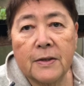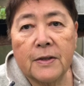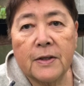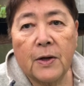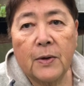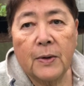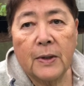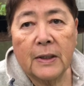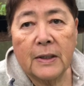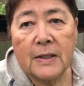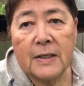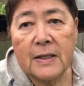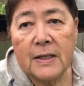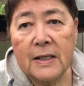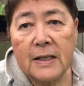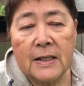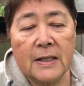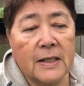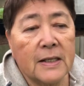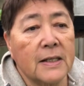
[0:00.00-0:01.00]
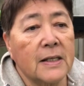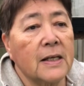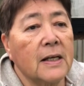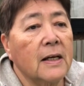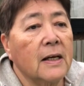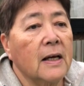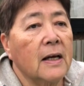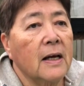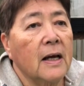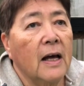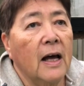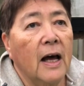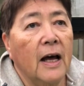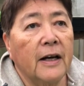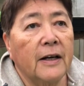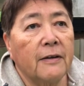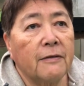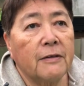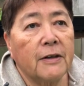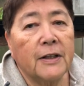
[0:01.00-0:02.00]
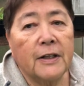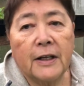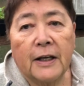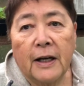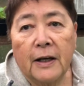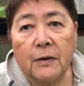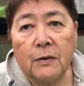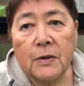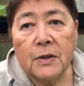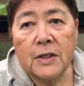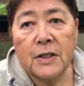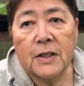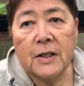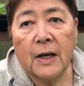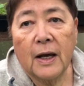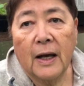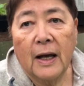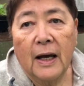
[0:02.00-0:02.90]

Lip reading: sowing seeds and everything else.